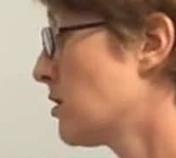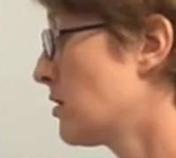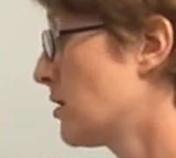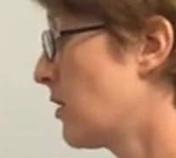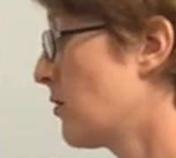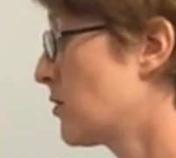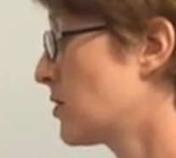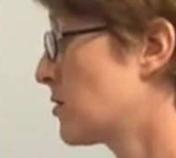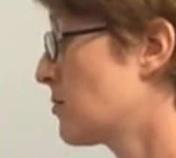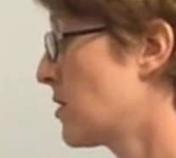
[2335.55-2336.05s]

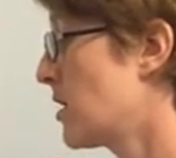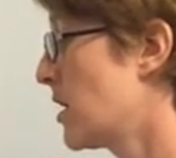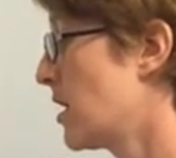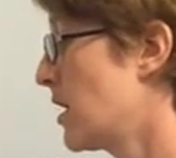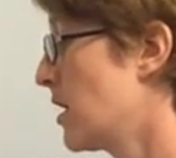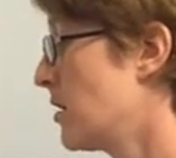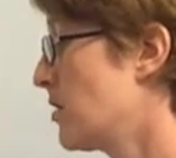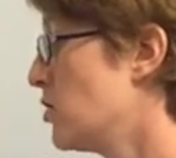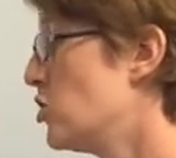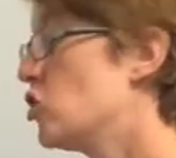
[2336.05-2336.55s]
That was
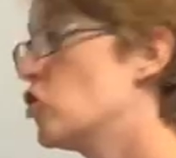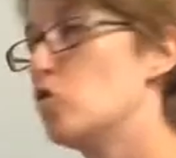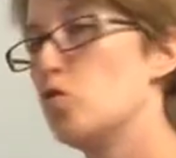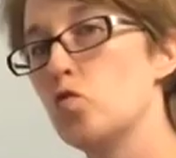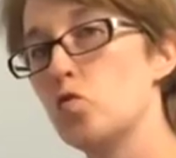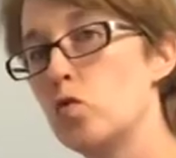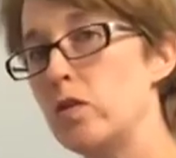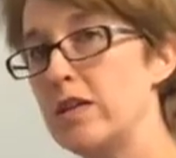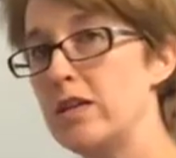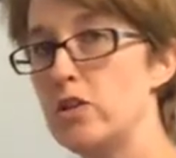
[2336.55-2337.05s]
my
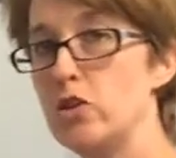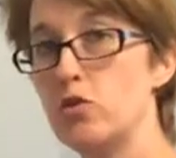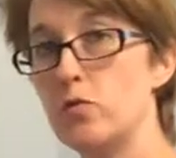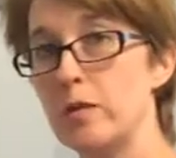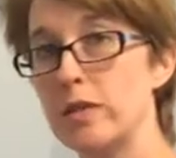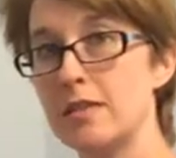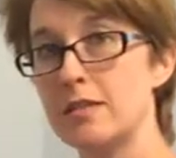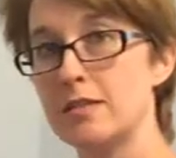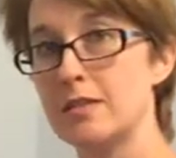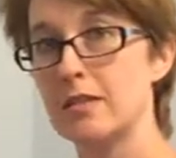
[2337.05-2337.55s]
new
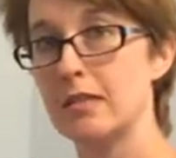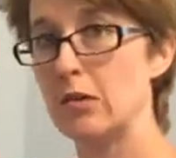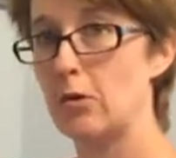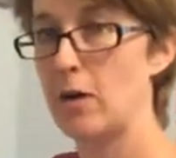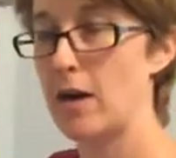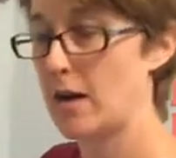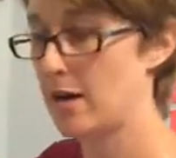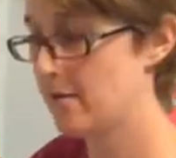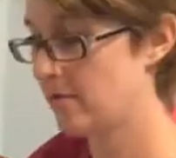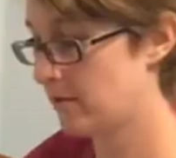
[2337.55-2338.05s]
newest
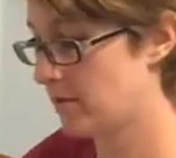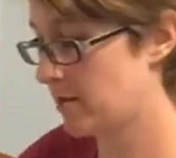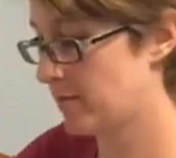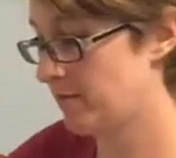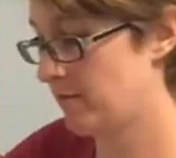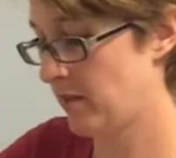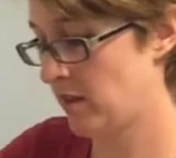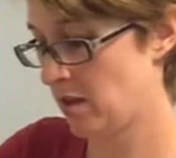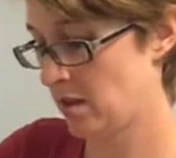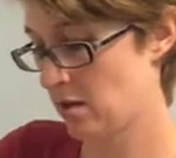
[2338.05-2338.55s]
craft.
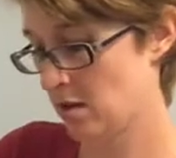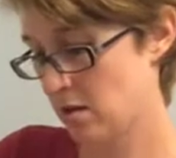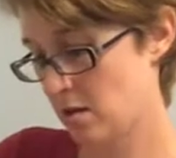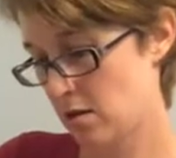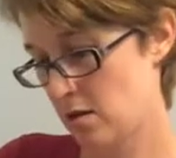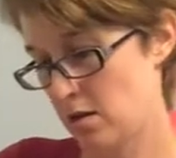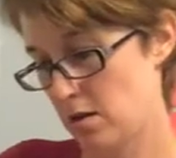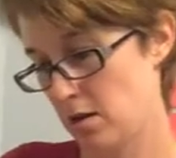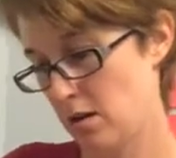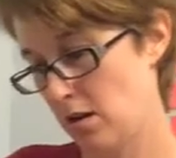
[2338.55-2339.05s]

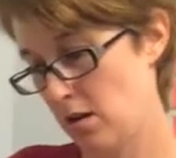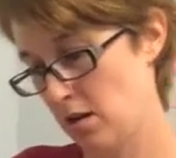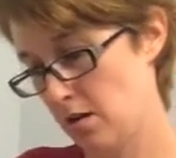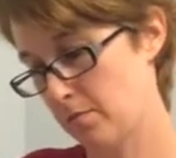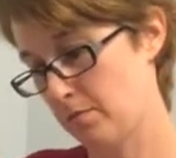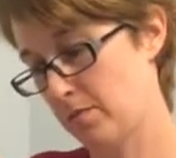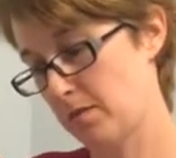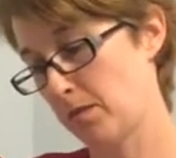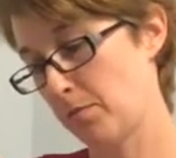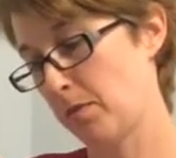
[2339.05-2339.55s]

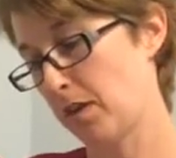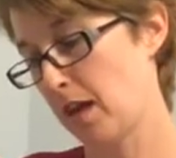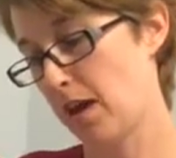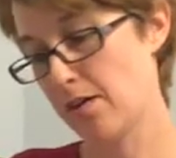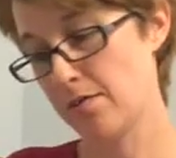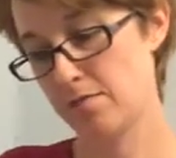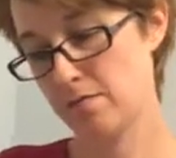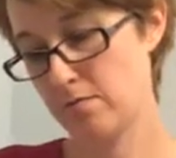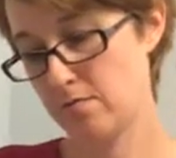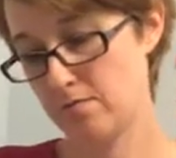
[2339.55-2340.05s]
Um, something
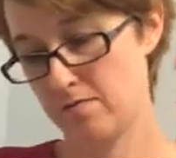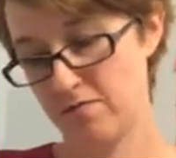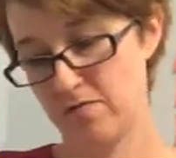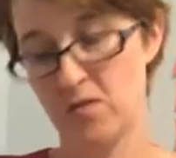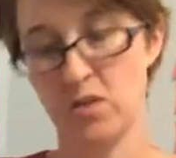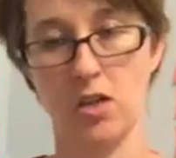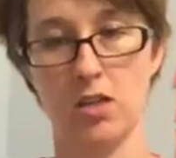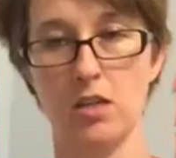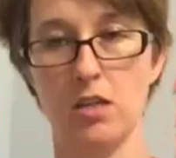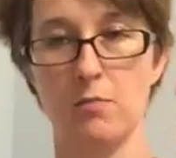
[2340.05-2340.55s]
I've
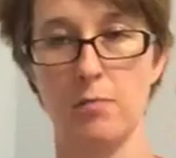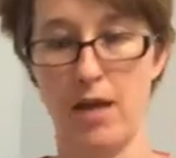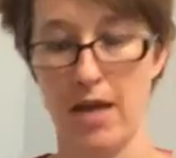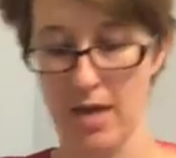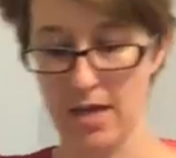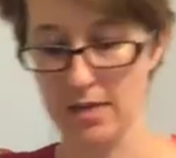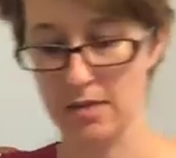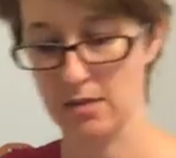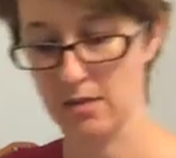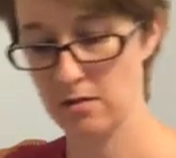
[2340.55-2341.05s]
done in the
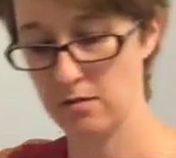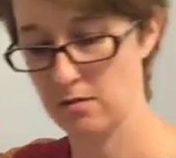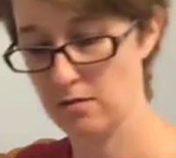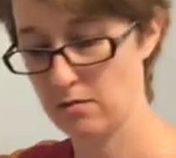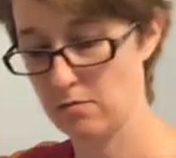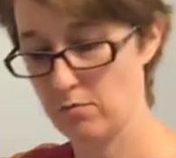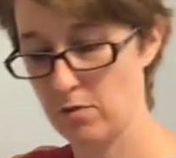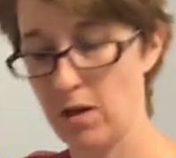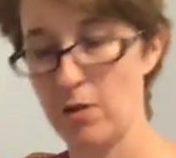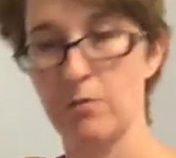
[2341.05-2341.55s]
past
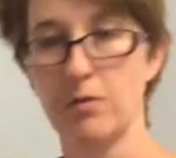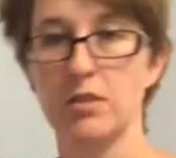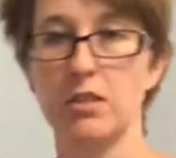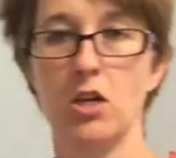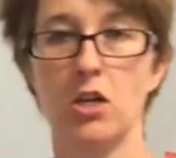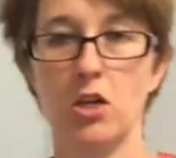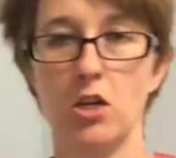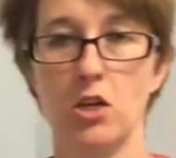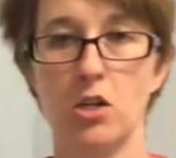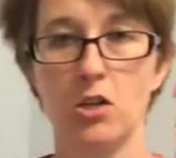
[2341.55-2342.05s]
when I was
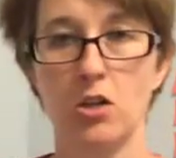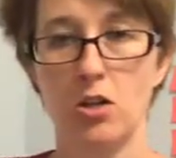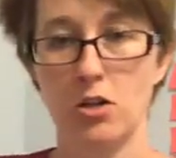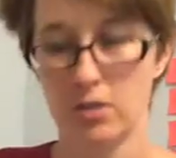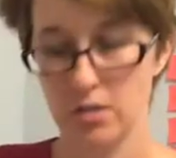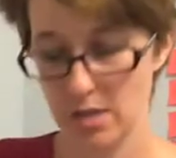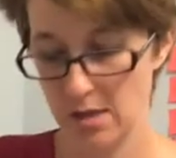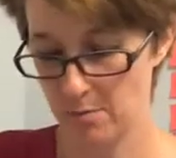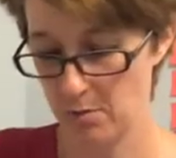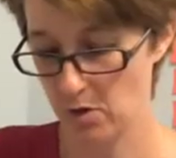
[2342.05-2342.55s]
younger a long
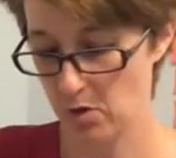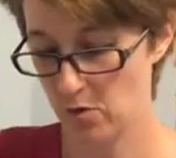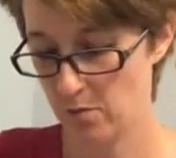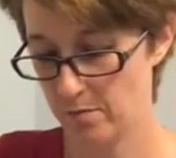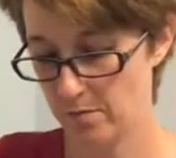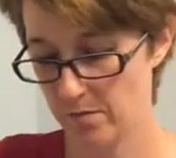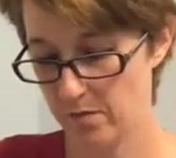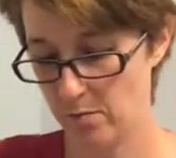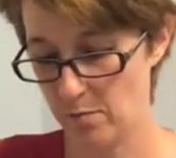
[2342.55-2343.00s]
time ago.